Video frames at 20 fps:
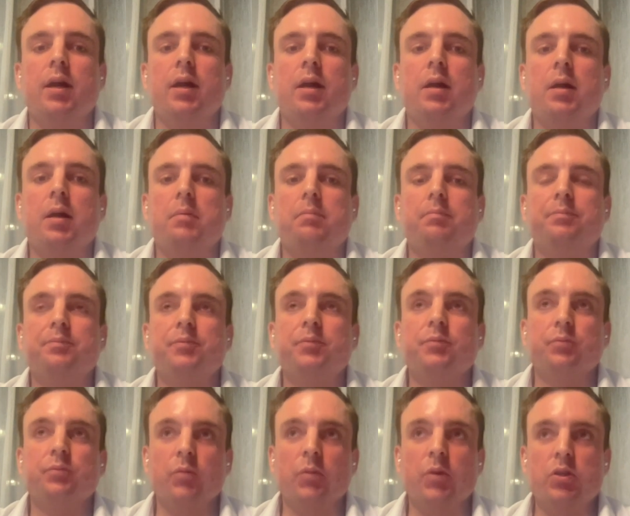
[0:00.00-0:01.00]
Um,
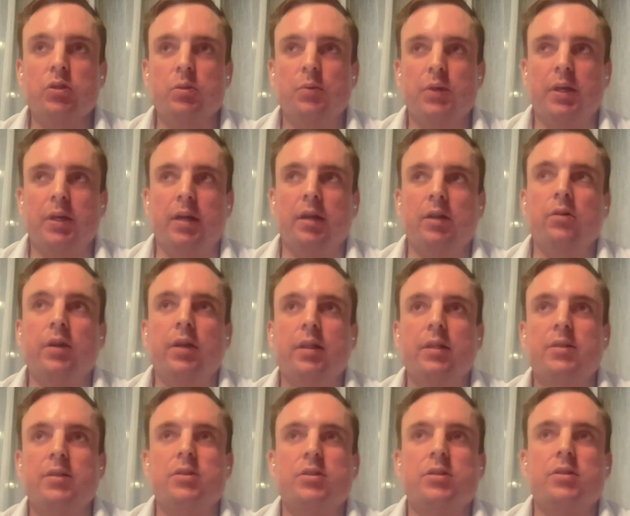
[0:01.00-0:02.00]
so we kind of look at
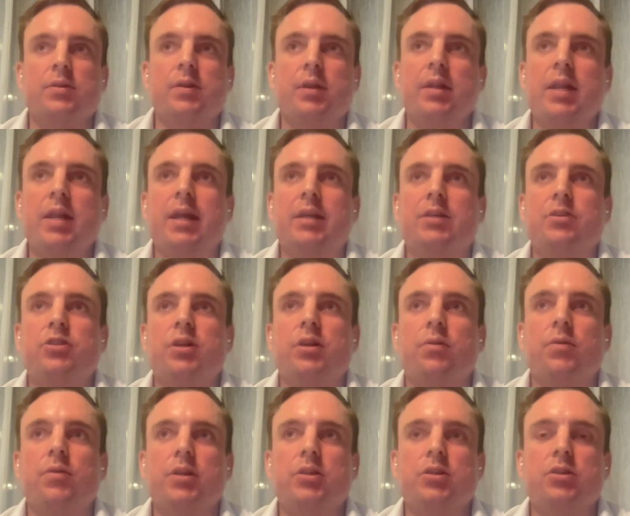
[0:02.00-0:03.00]
this as a next
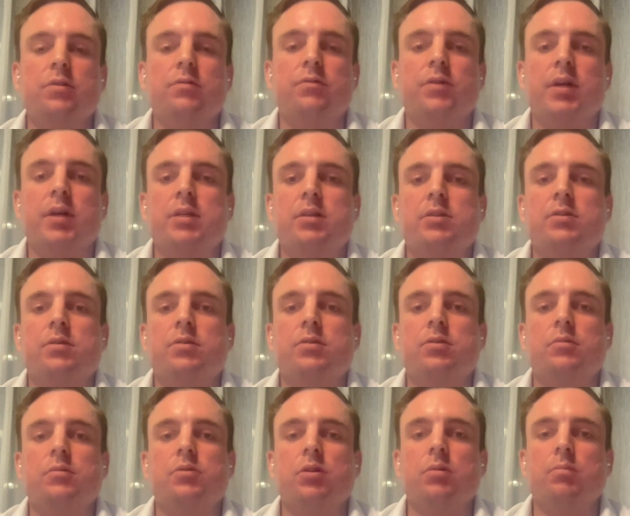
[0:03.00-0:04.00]
generation device in
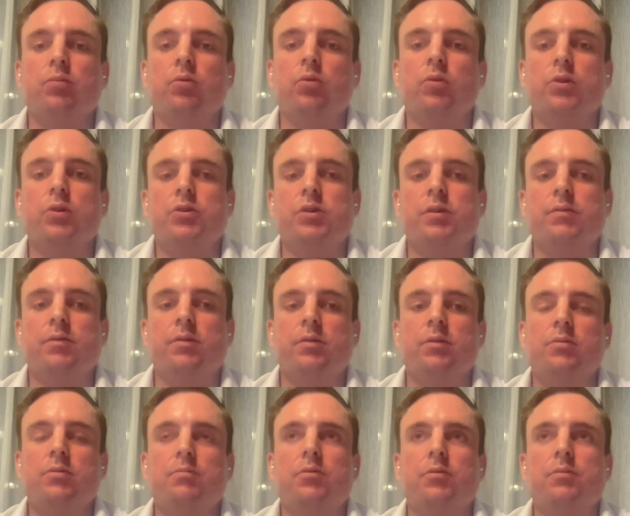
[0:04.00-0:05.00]
terms of the broader shift
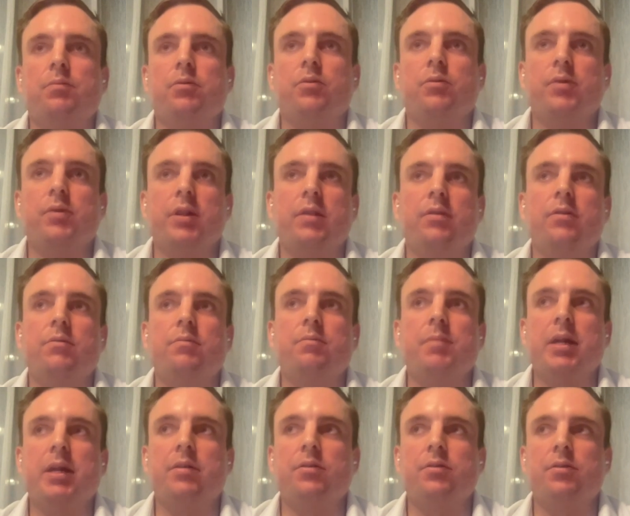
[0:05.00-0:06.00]
into pre- preventative
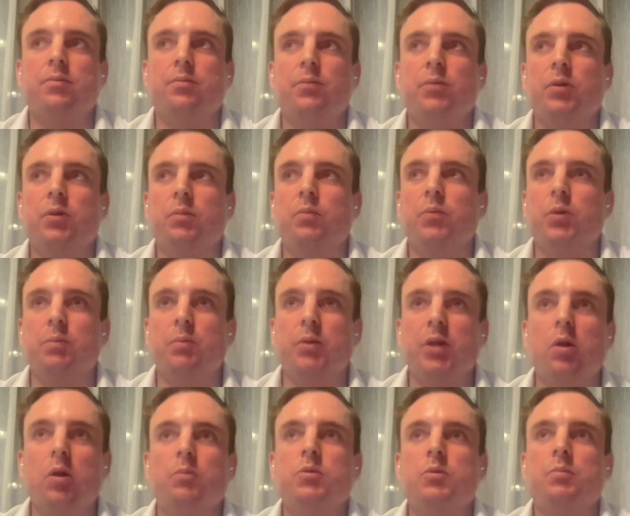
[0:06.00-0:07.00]
medicine, and we
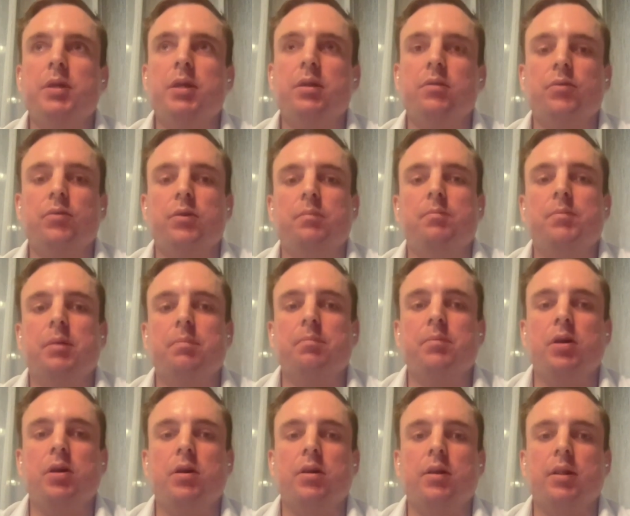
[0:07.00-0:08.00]
we, hope to be a really big
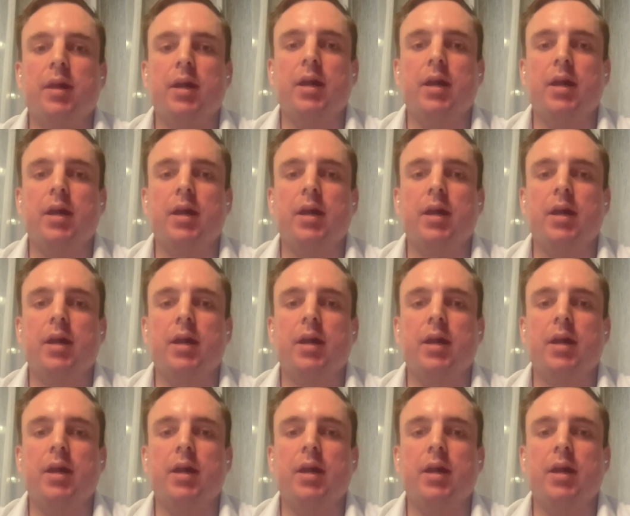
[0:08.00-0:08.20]
part of